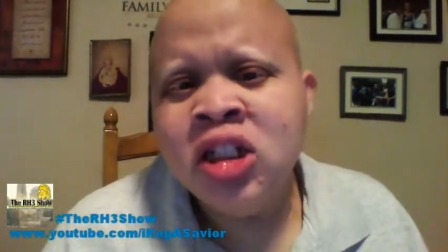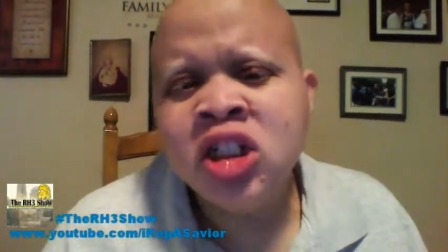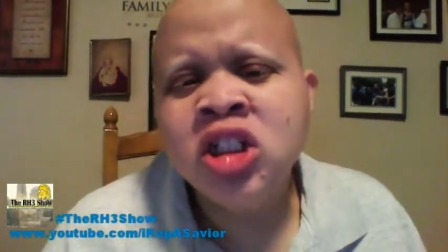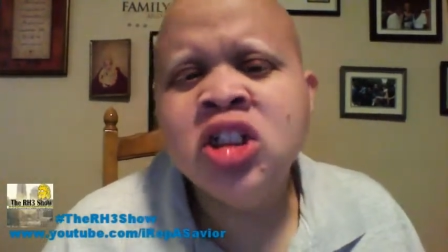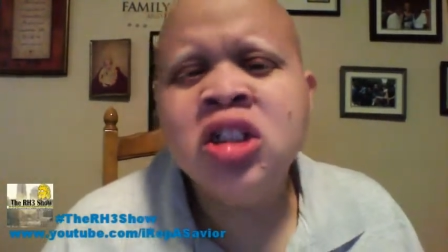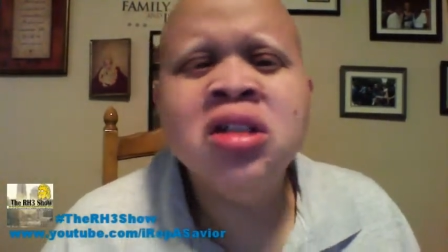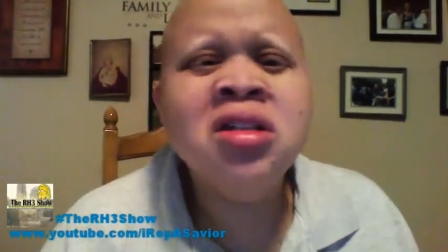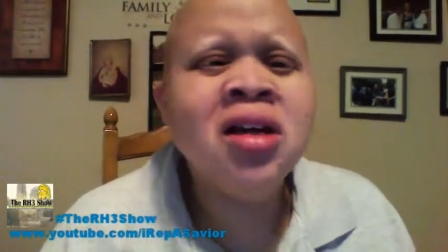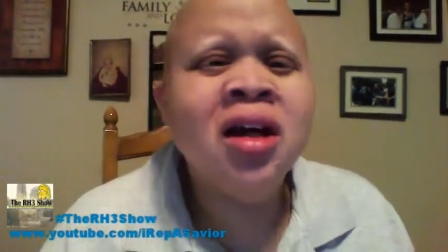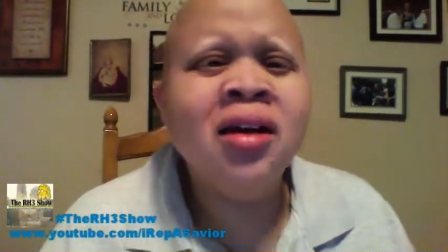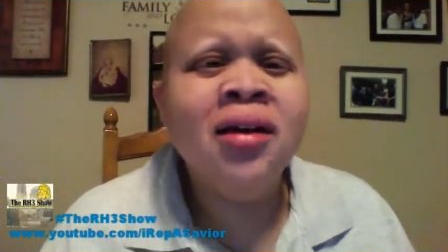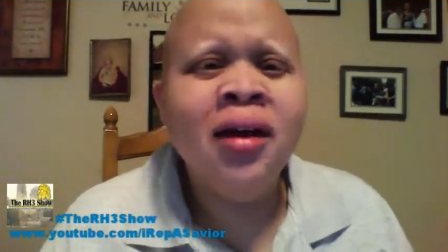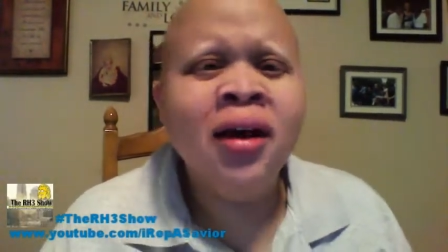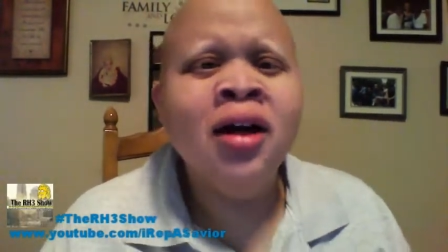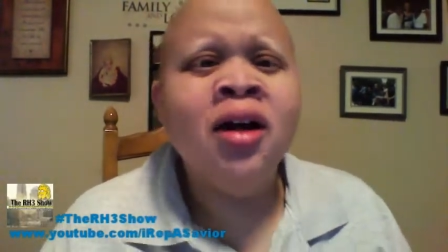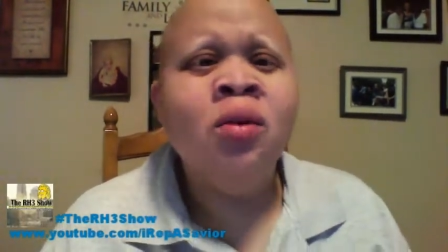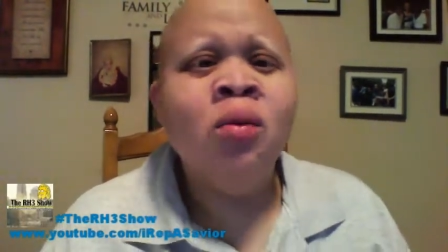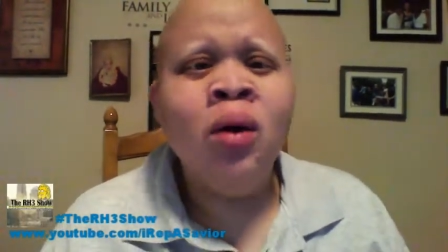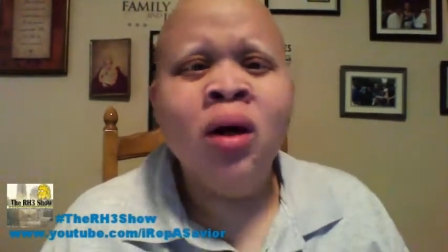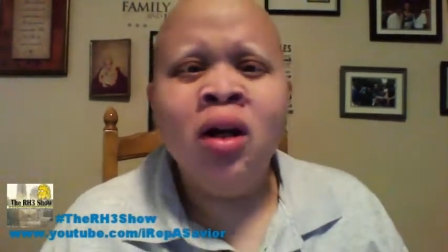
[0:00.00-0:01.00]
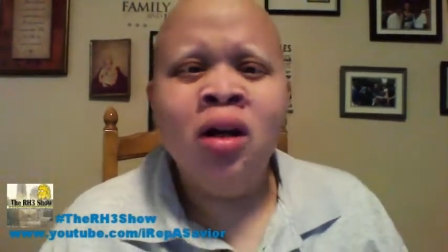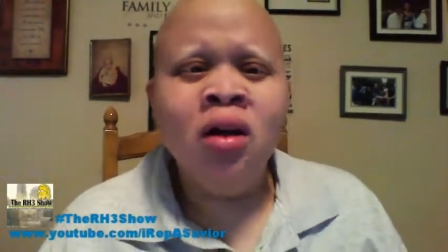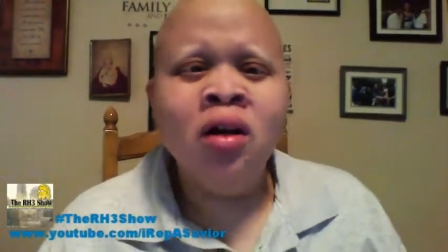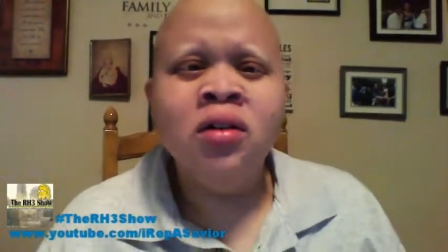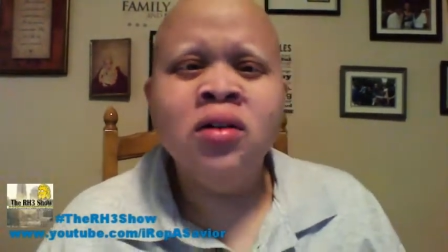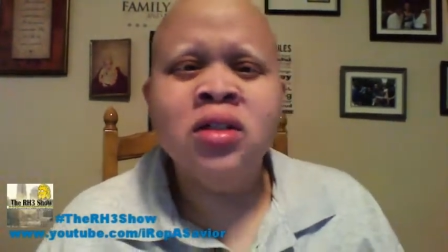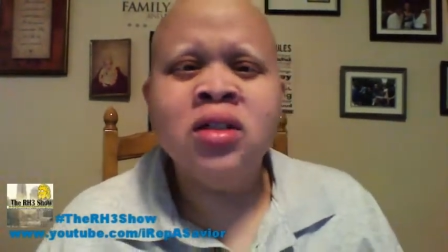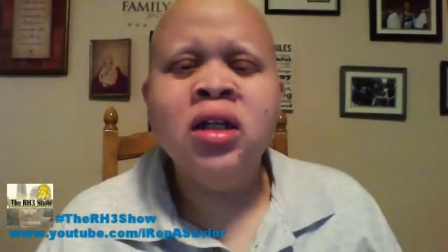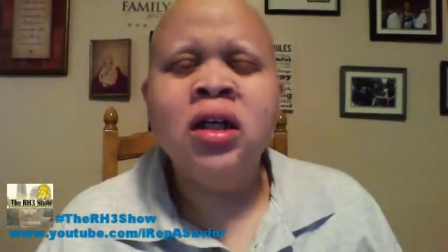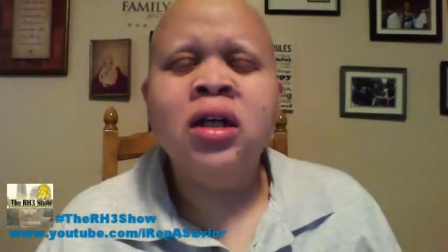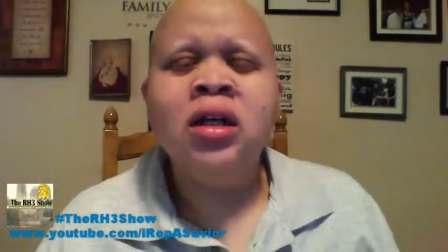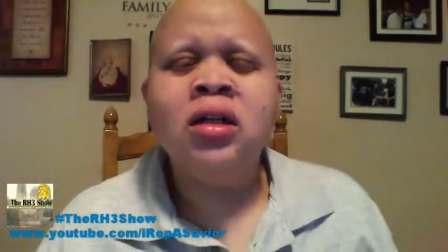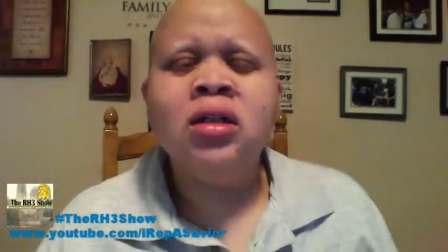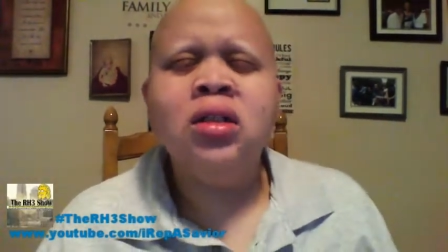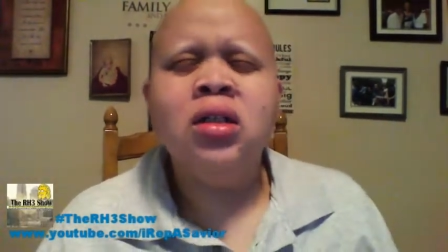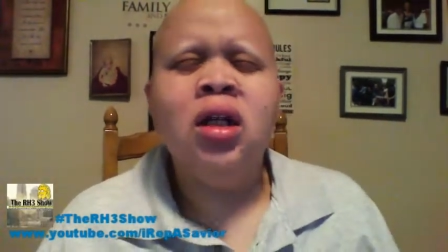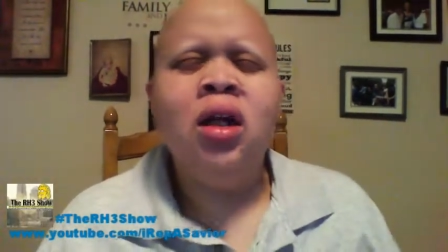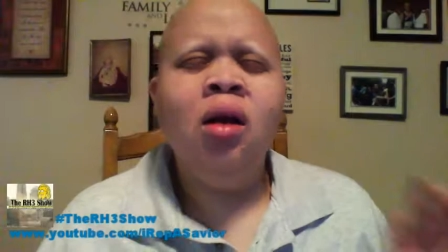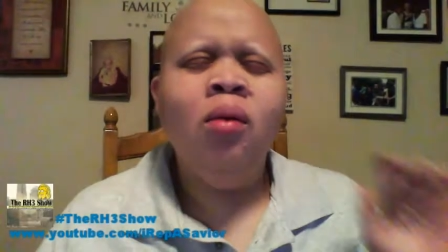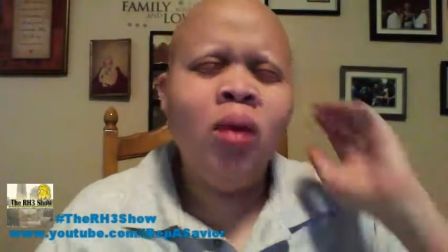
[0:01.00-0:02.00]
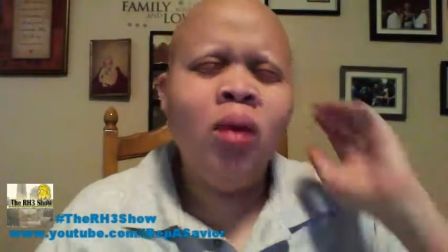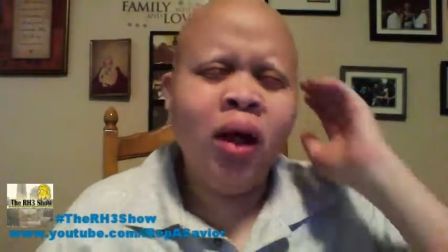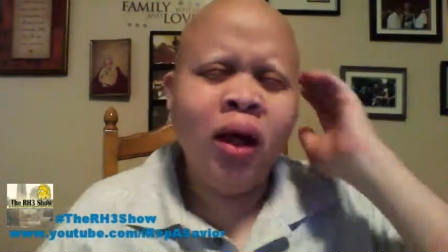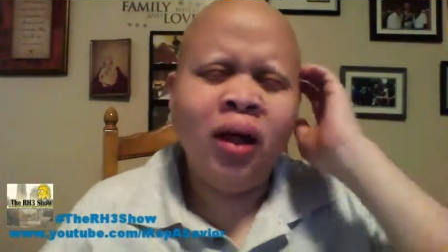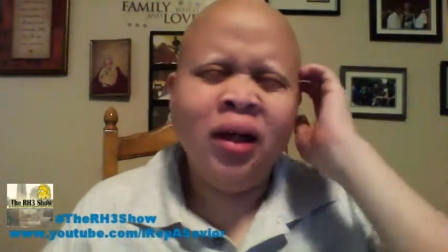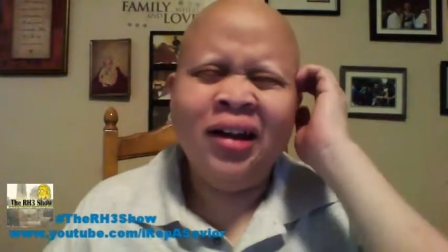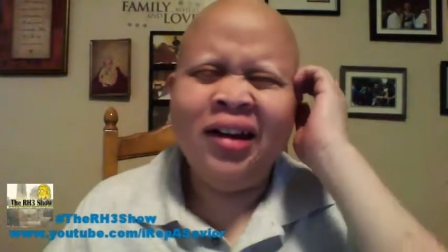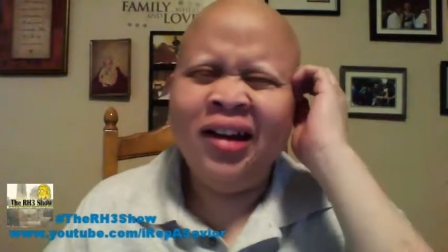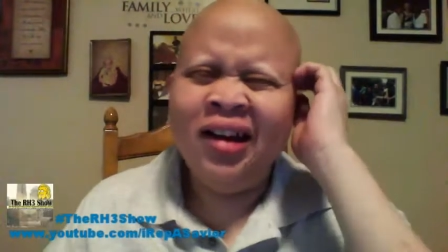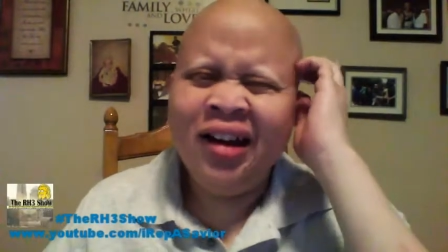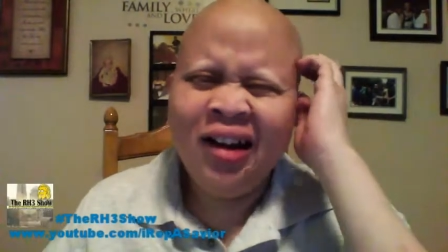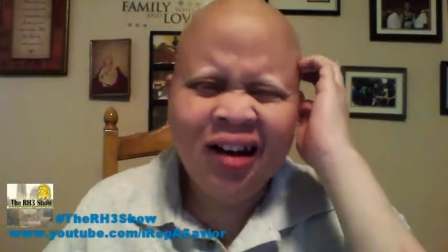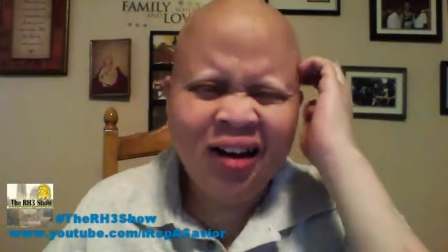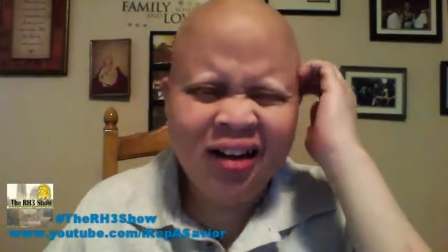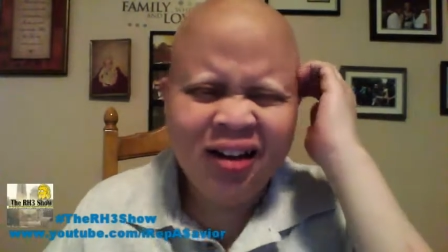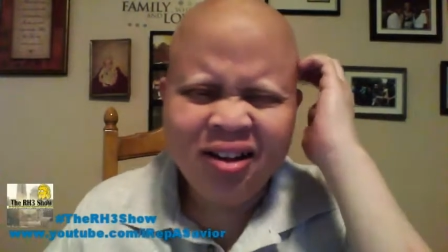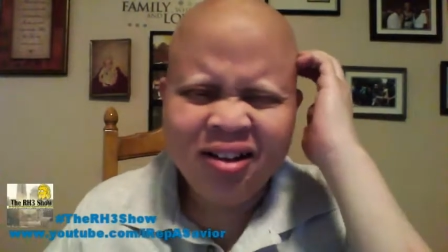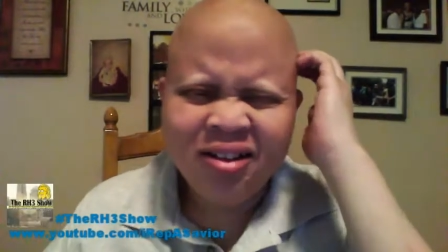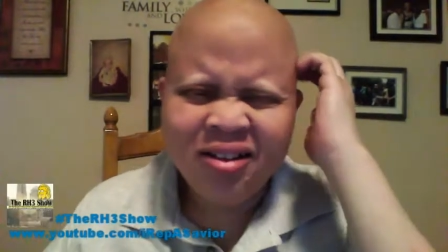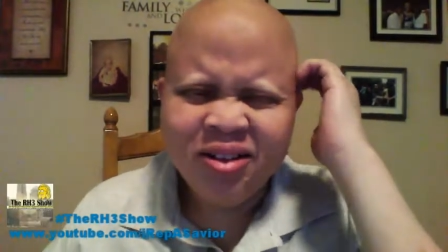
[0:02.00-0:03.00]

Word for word: She said, Yeah, one of those things. And I'm like, Huh?